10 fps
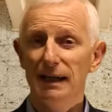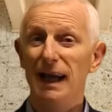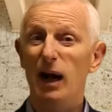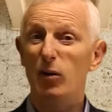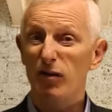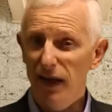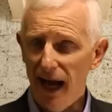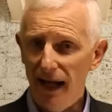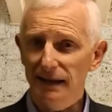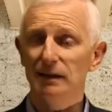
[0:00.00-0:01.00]
Now,
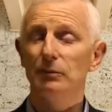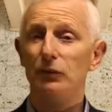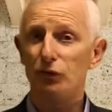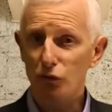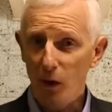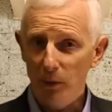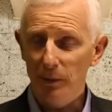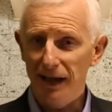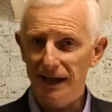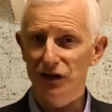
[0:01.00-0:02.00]
that
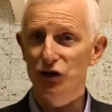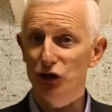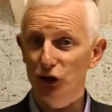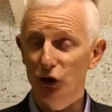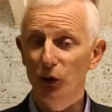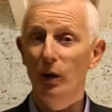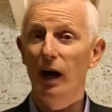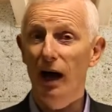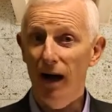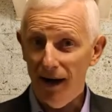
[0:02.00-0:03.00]
probably isn't true
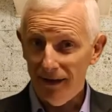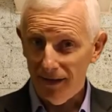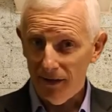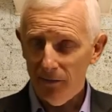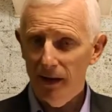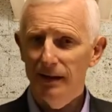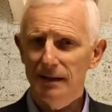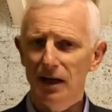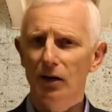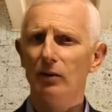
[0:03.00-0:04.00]
either.
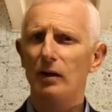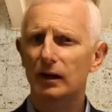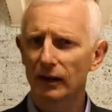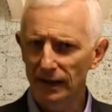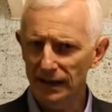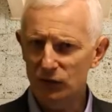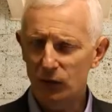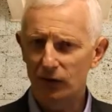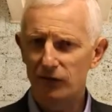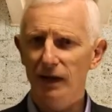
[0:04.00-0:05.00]
So this is
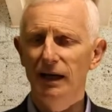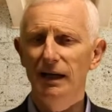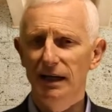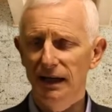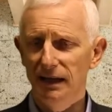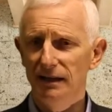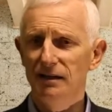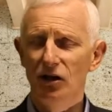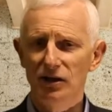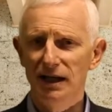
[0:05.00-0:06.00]
one of the leading
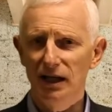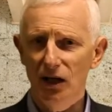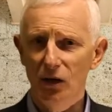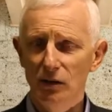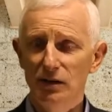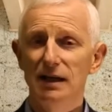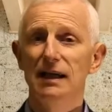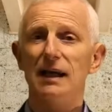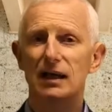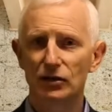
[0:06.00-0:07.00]
toxic goals.
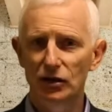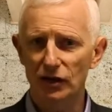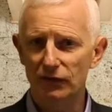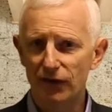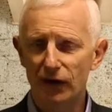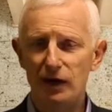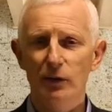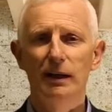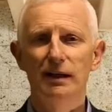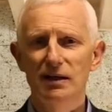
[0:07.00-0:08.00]
Just a very
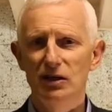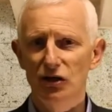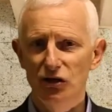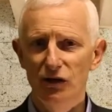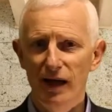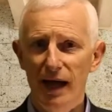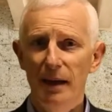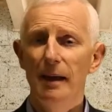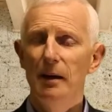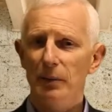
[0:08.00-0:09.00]
quick discussion there.
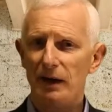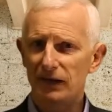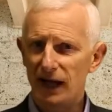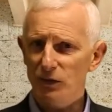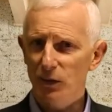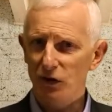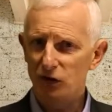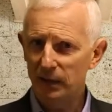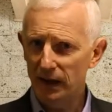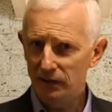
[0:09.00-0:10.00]
But if that's what
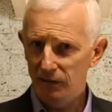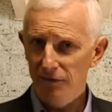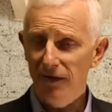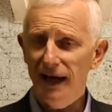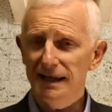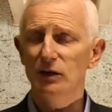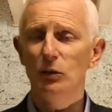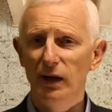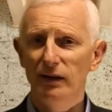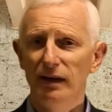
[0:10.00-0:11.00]
you've been fighting
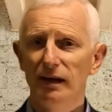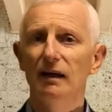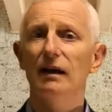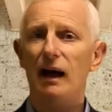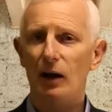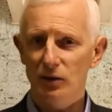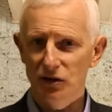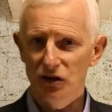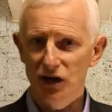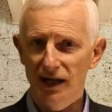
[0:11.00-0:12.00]
with, I would
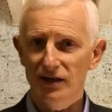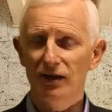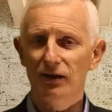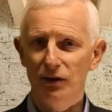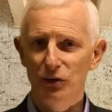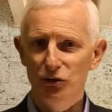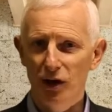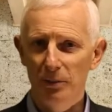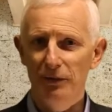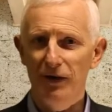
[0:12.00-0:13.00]
suggest that you
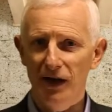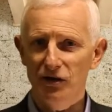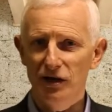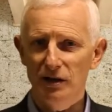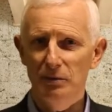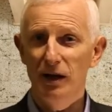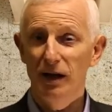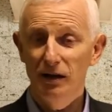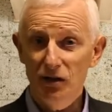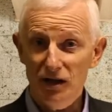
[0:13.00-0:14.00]
drop perfectionism
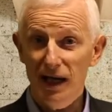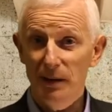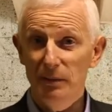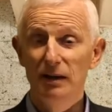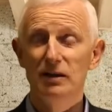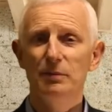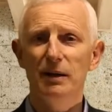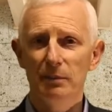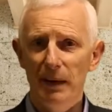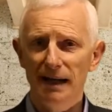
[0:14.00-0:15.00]
and just aim to be
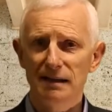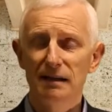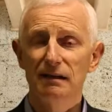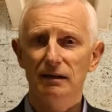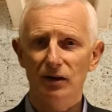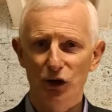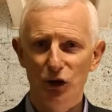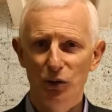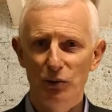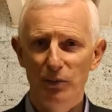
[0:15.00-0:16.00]
the best that
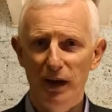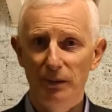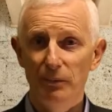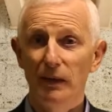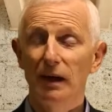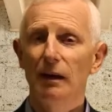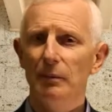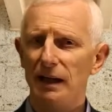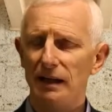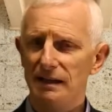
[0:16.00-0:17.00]
you can be,
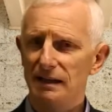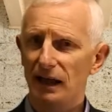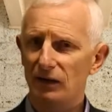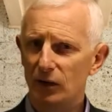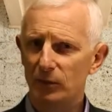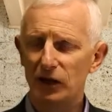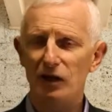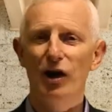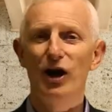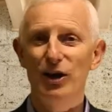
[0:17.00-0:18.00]
because nobody
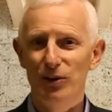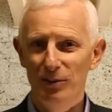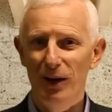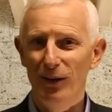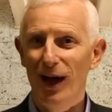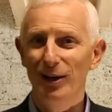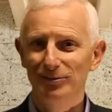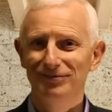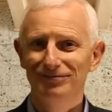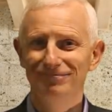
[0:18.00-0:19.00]
can argue about that.